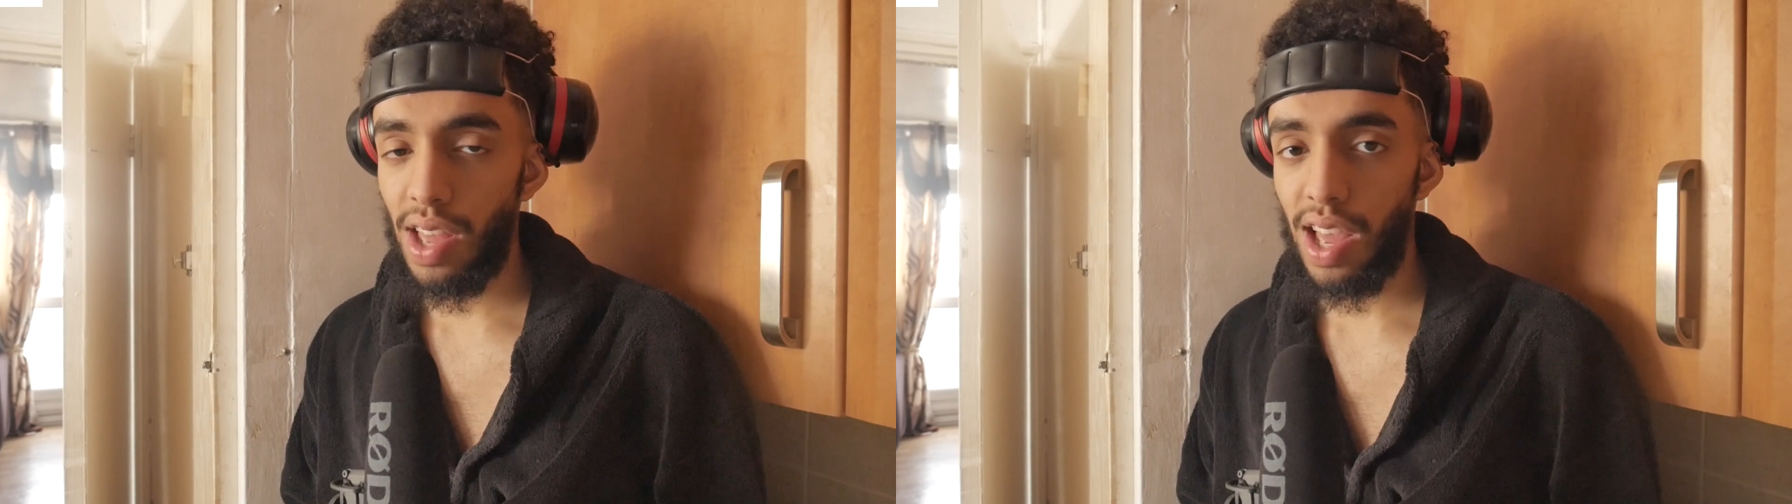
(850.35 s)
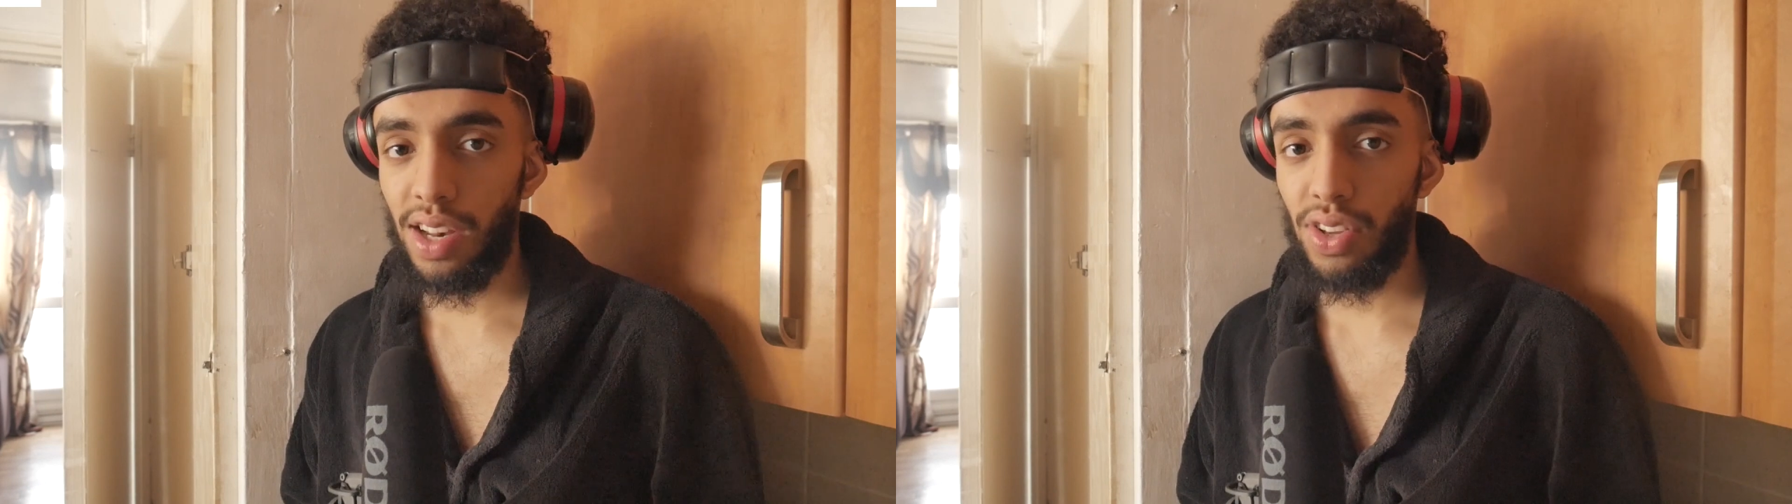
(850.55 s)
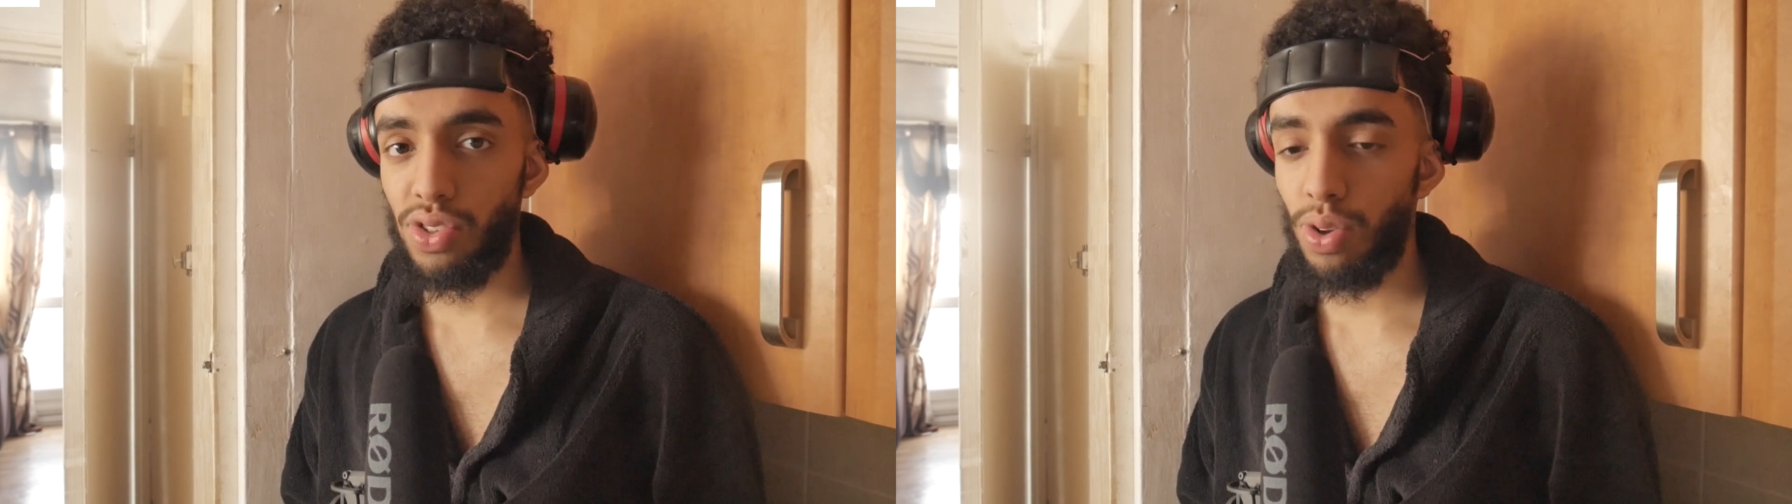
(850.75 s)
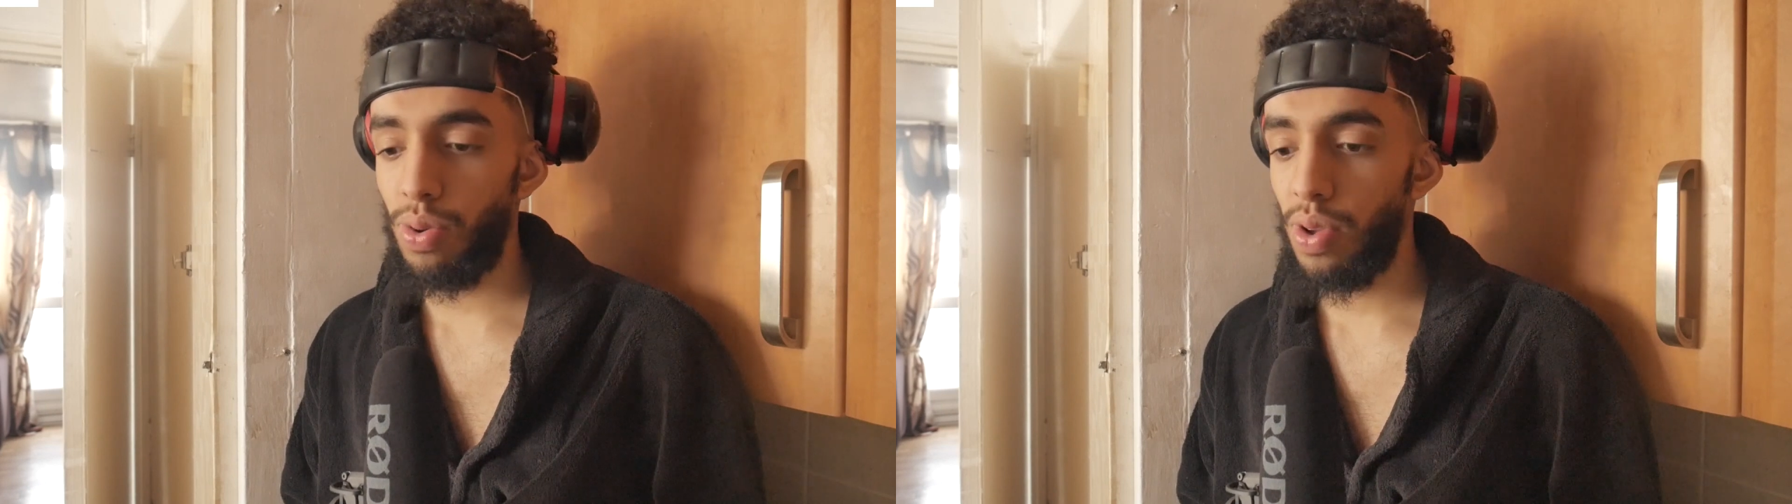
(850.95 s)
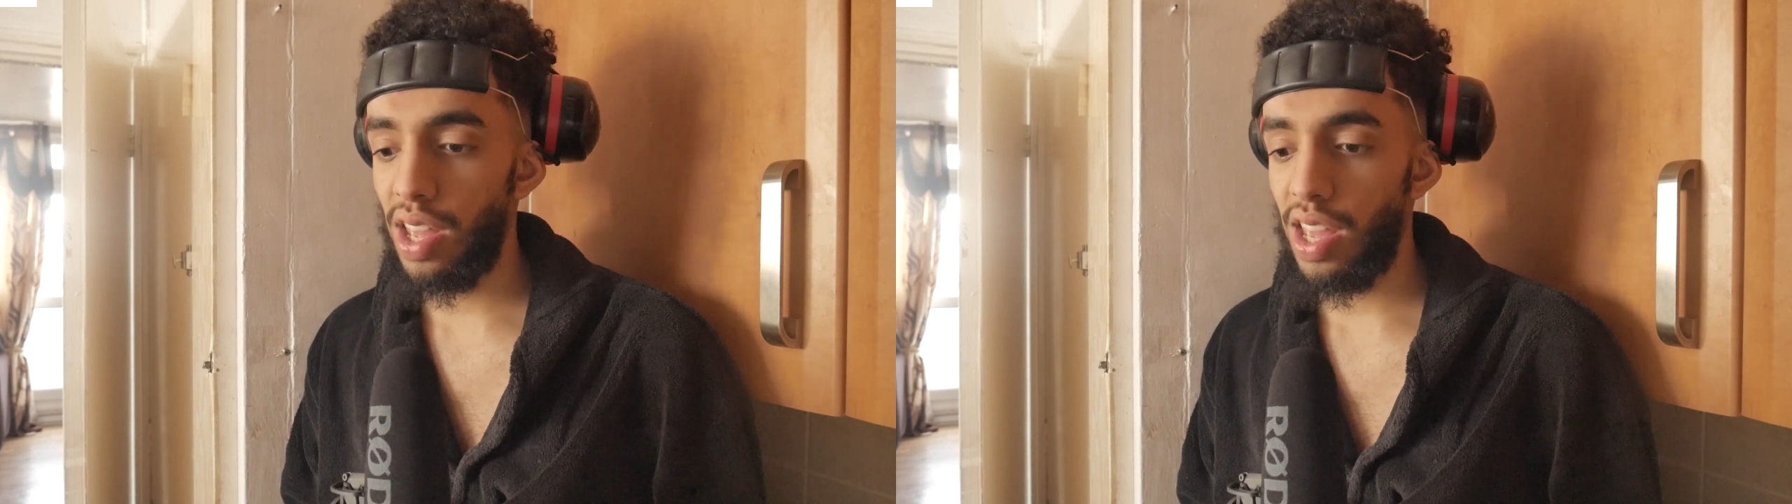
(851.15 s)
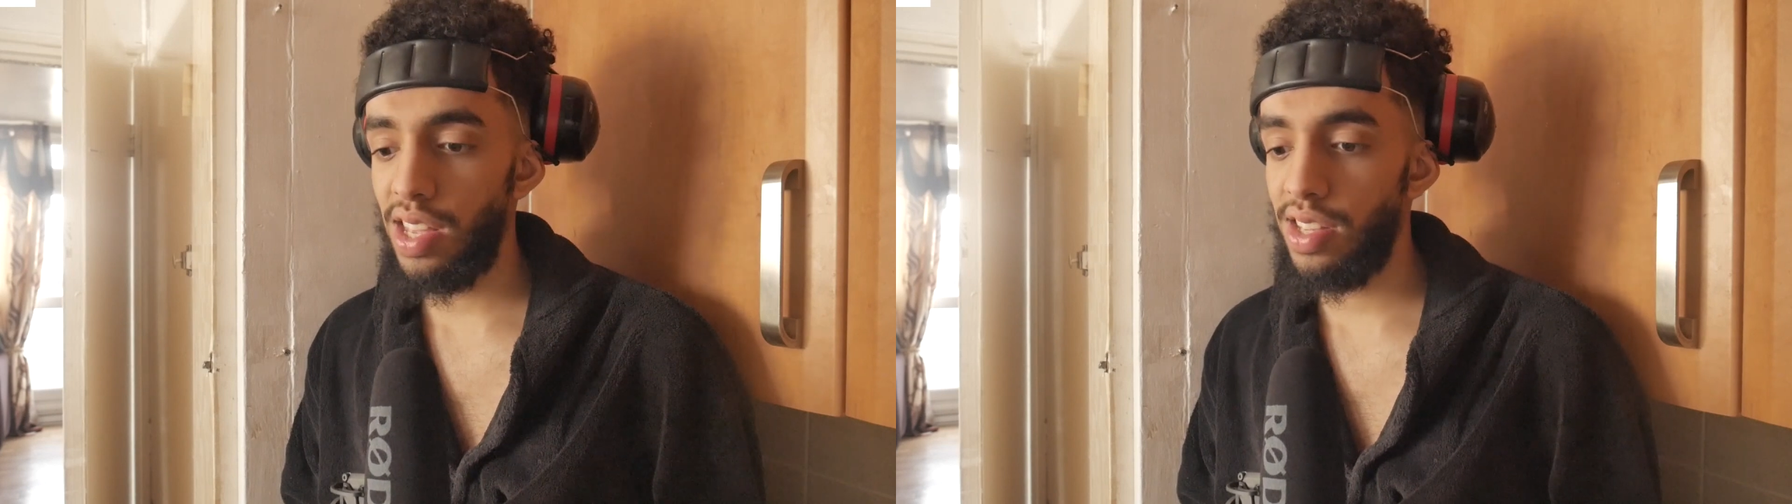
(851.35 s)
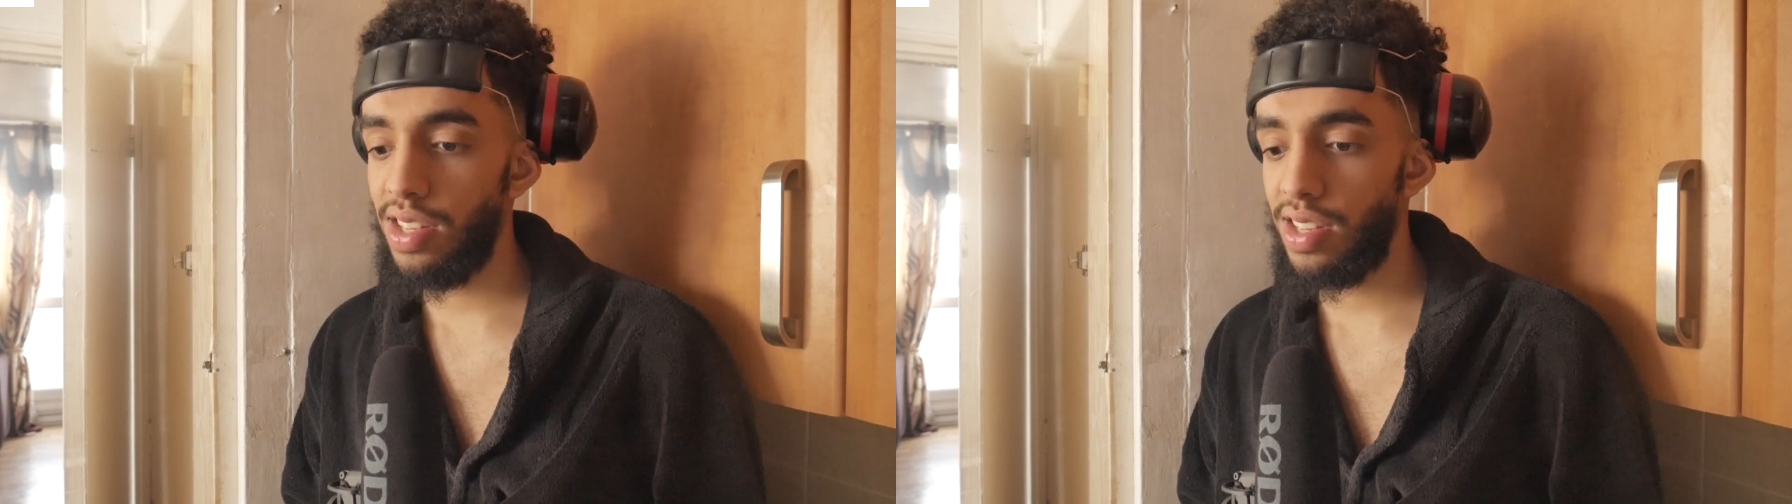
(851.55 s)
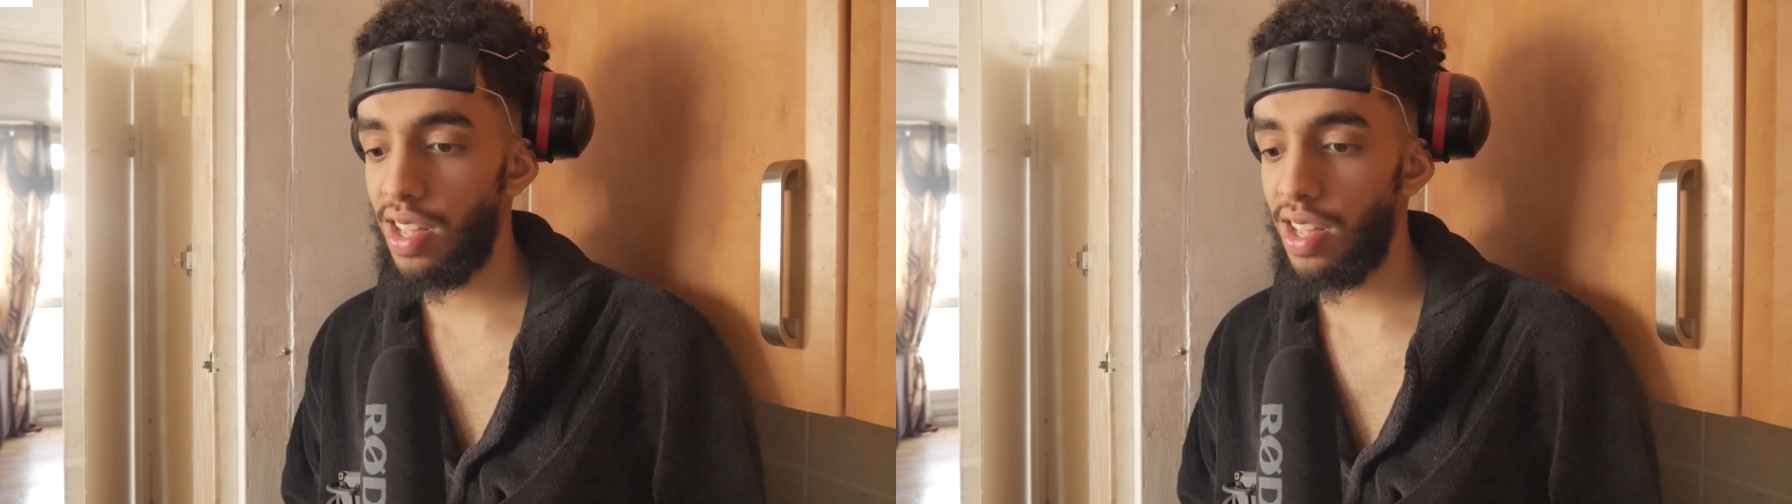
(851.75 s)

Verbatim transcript: and so he's